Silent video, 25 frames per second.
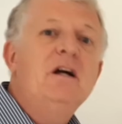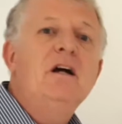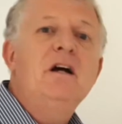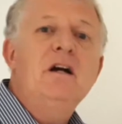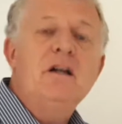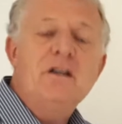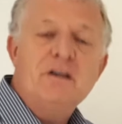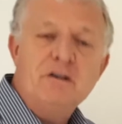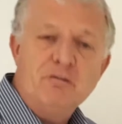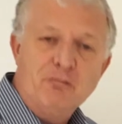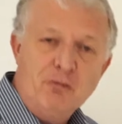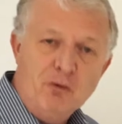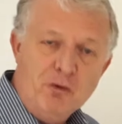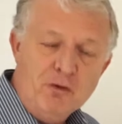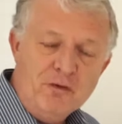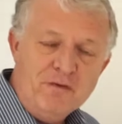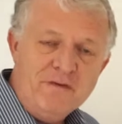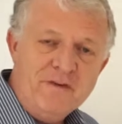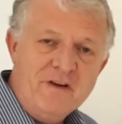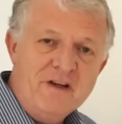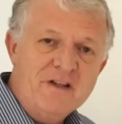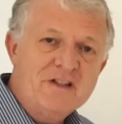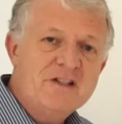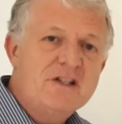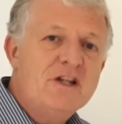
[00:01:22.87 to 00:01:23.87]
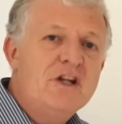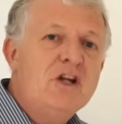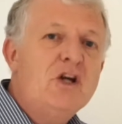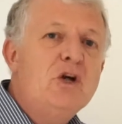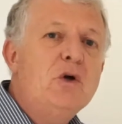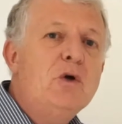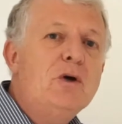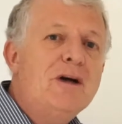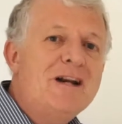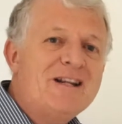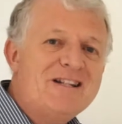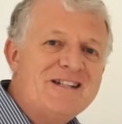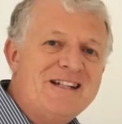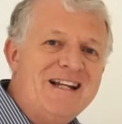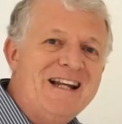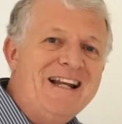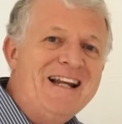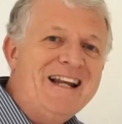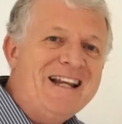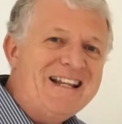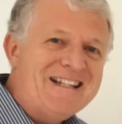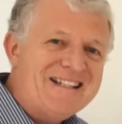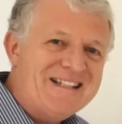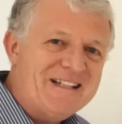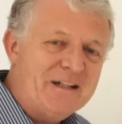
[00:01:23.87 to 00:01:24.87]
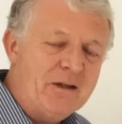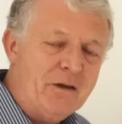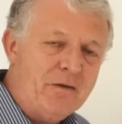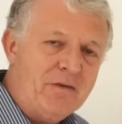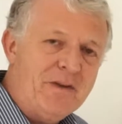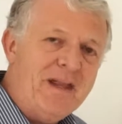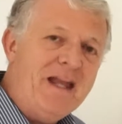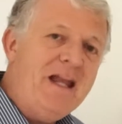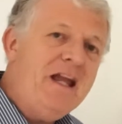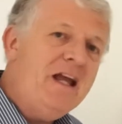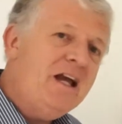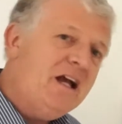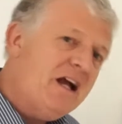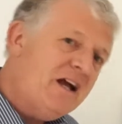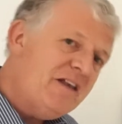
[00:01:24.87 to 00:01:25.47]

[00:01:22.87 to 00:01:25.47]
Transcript: and the roofers who are actually listed on there,